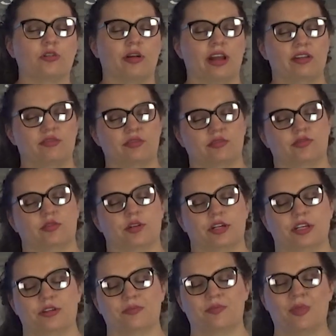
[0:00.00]
grateful for
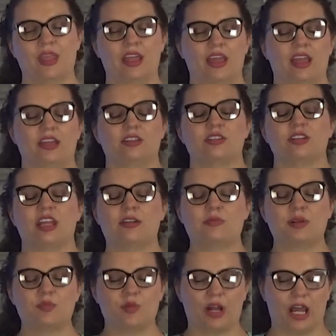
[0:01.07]
you. In your name
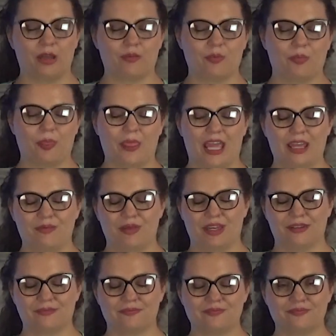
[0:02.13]
we pray.
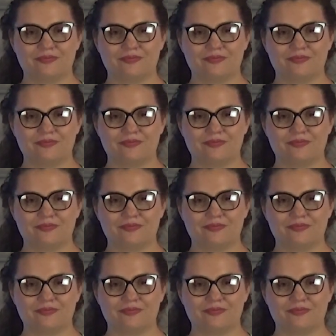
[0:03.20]
Amen.